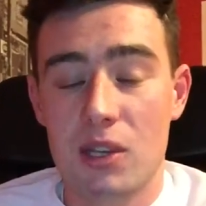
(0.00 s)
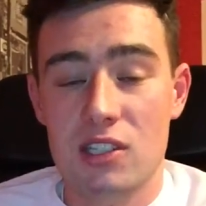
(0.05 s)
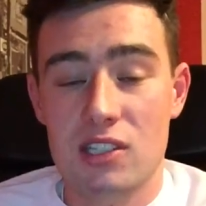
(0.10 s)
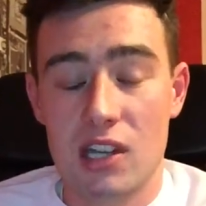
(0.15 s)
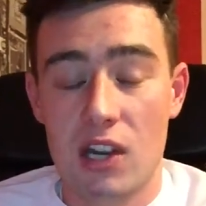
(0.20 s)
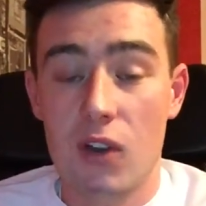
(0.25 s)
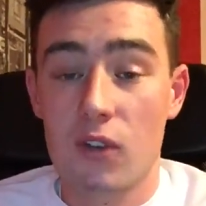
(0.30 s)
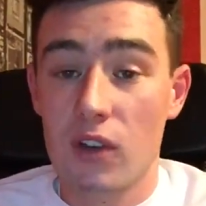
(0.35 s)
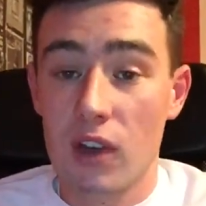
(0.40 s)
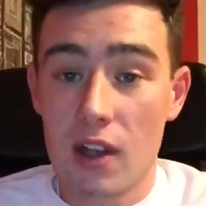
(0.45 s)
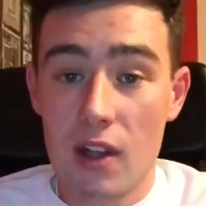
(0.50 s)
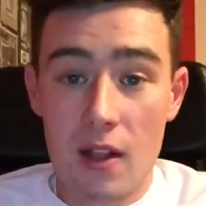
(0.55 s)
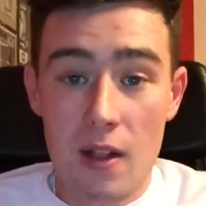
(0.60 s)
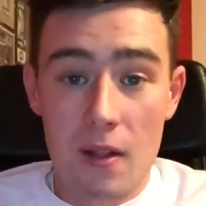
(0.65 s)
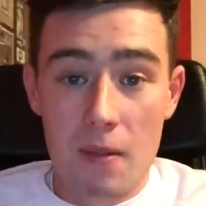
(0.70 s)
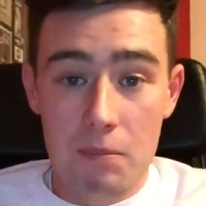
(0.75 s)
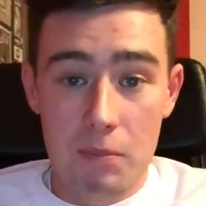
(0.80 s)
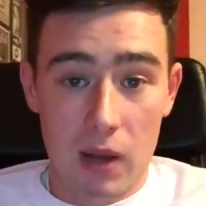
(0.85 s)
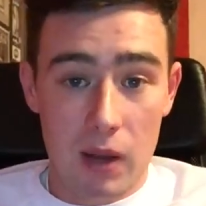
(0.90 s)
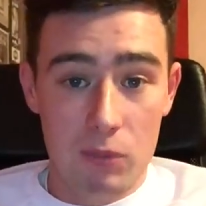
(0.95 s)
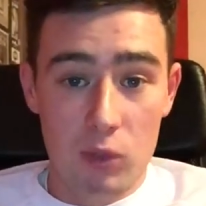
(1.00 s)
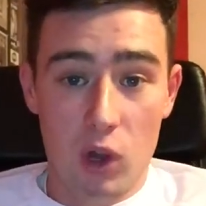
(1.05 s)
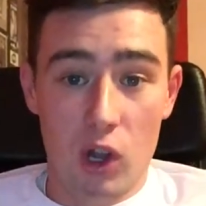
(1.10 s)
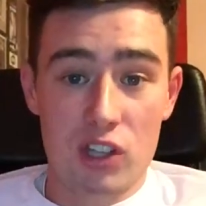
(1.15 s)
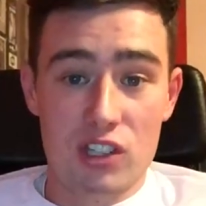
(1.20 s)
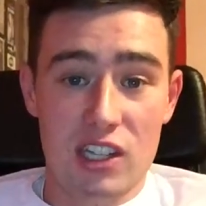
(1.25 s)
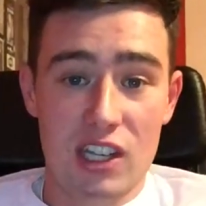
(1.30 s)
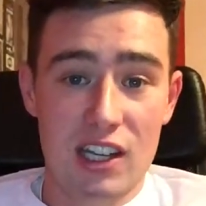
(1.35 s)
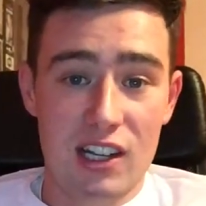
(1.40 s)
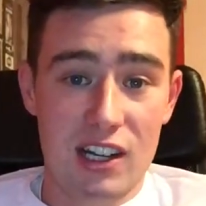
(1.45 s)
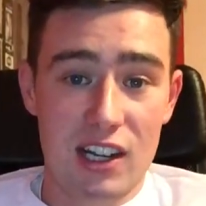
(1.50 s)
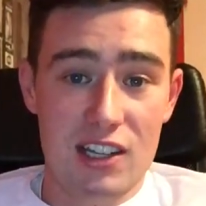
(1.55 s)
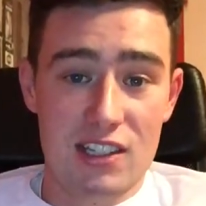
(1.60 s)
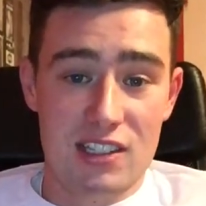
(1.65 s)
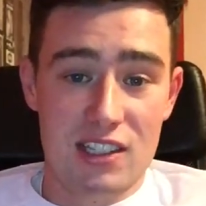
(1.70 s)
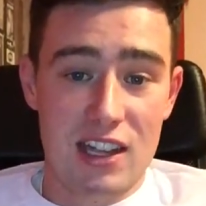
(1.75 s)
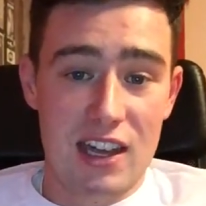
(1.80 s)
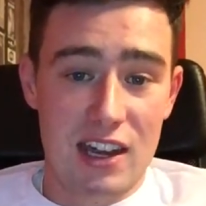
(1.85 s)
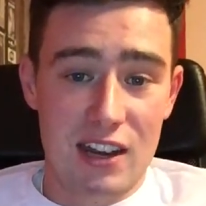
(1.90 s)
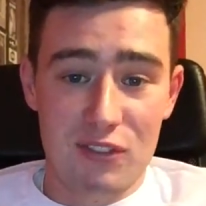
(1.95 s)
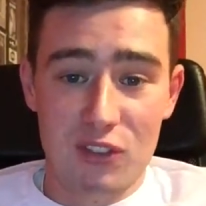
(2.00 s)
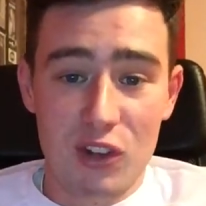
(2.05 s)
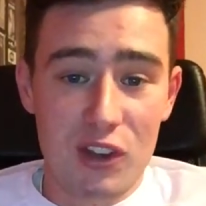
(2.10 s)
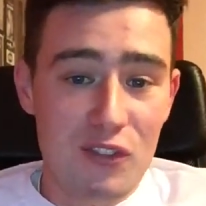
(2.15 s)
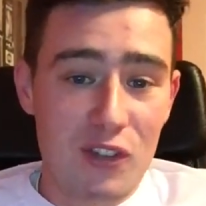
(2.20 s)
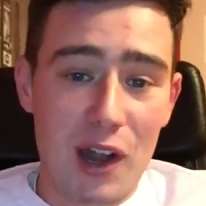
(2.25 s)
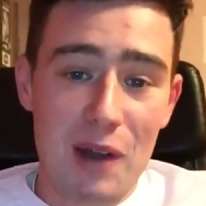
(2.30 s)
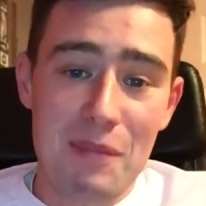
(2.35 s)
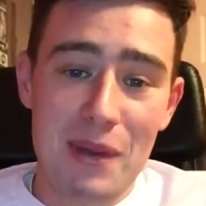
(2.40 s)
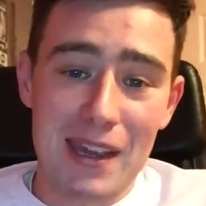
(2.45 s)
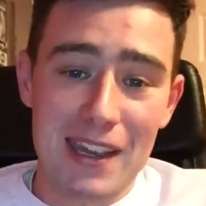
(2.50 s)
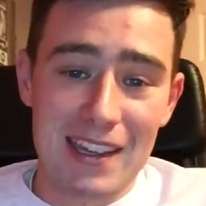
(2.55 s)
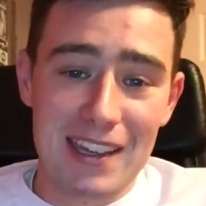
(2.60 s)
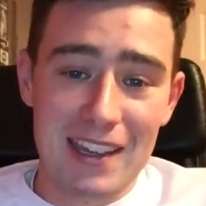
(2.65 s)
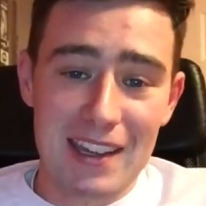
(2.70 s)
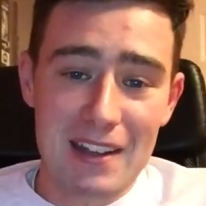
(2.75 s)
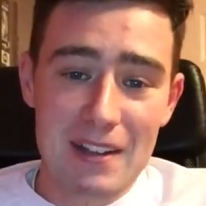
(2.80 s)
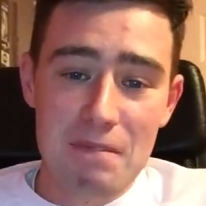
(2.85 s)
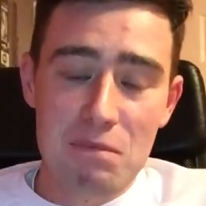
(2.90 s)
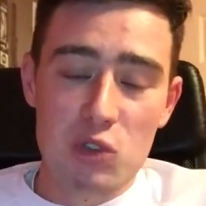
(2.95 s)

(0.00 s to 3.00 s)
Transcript: myself, but I'm not a cyclist and I've not even got a bike.